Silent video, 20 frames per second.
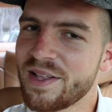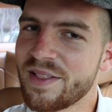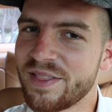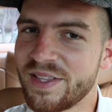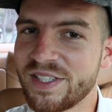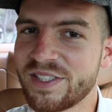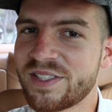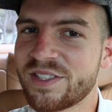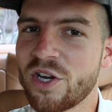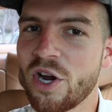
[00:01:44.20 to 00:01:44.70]

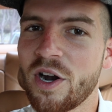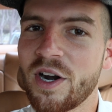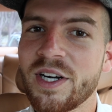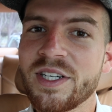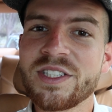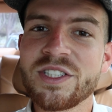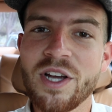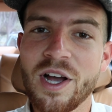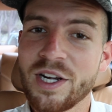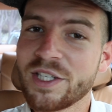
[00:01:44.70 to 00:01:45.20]
this car
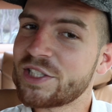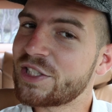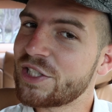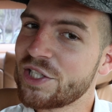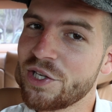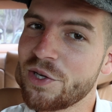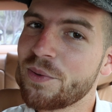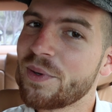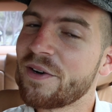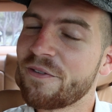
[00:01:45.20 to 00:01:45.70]
talks to
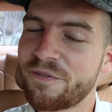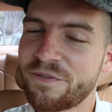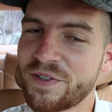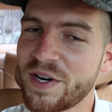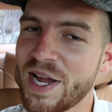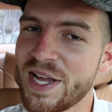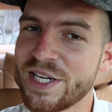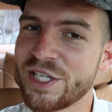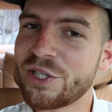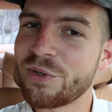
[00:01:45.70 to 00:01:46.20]
you in
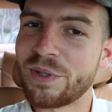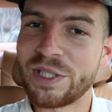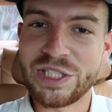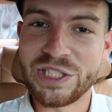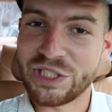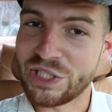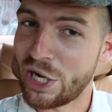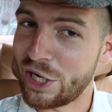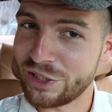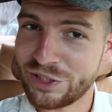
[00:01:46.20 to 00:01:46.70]
French, which is
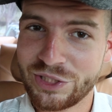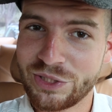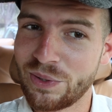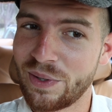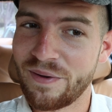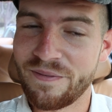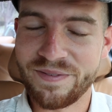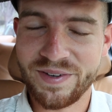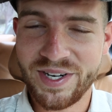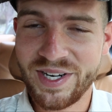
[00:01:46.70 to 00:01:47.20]
also a
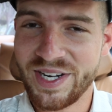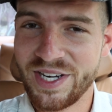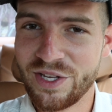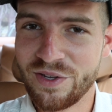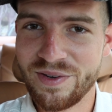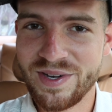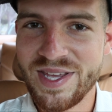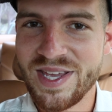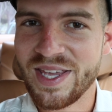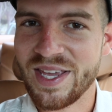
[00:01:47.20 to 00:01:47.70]
very
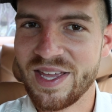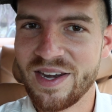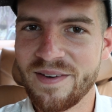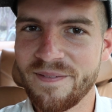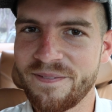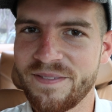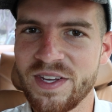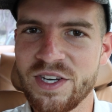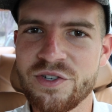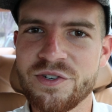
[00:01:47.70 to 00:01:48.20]
unique hidden
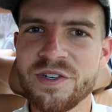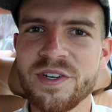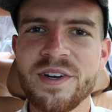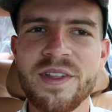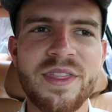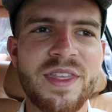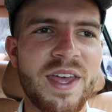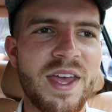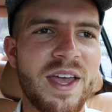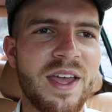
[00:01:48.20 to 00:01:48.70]
feature
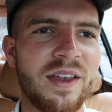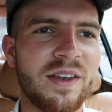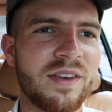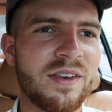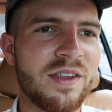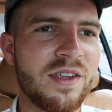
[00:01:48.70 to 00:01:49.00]
that,